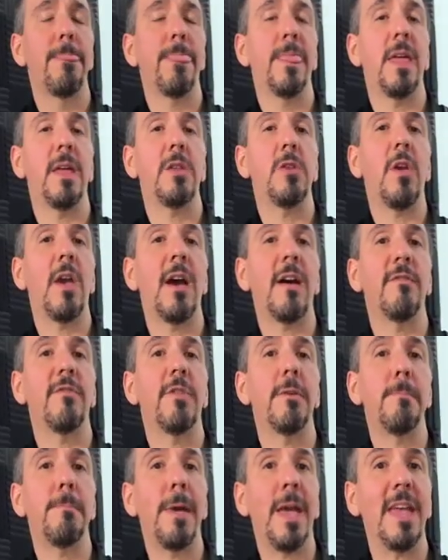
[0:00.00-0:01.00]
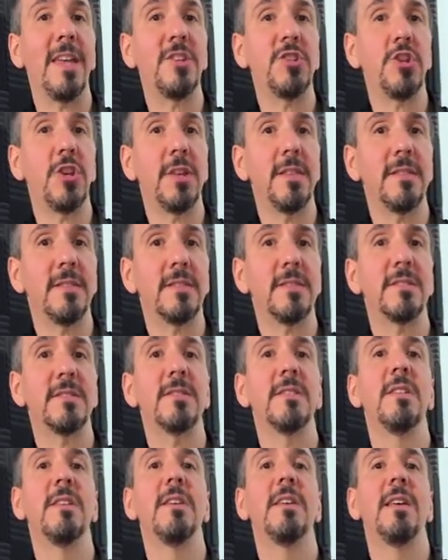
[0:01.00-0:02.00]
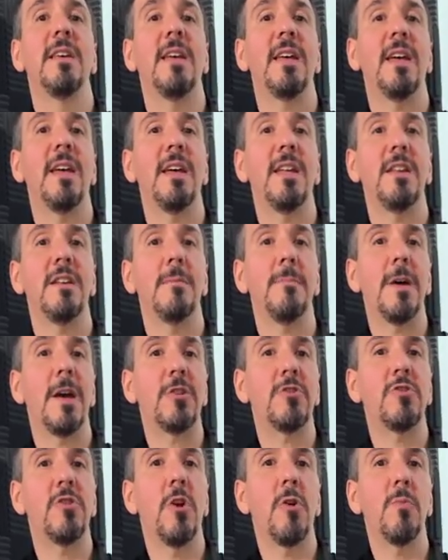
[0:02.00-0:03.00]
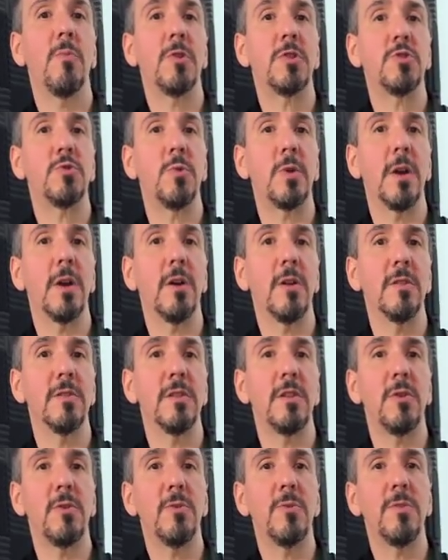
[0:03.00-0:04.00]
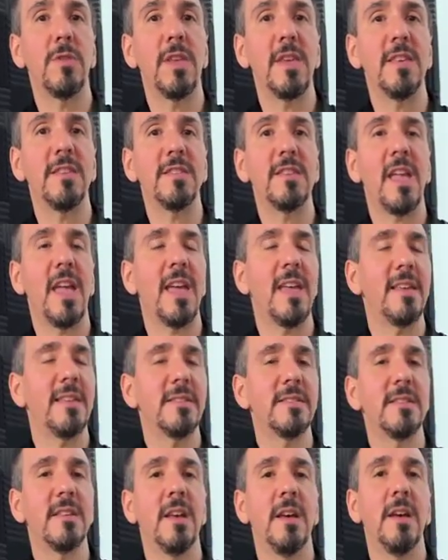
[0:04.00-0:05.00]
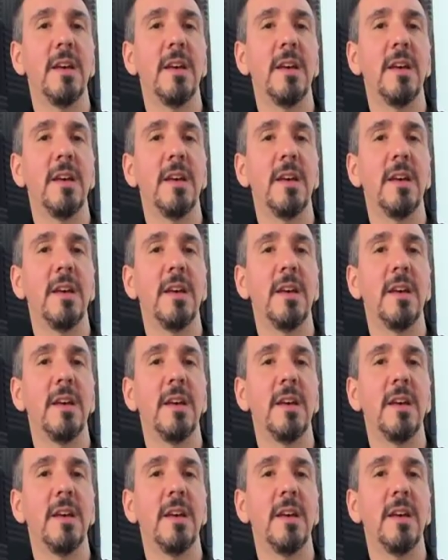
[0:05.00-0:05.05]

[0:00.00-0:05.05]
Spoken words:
and you have the patience and a metronome, which we all do these days,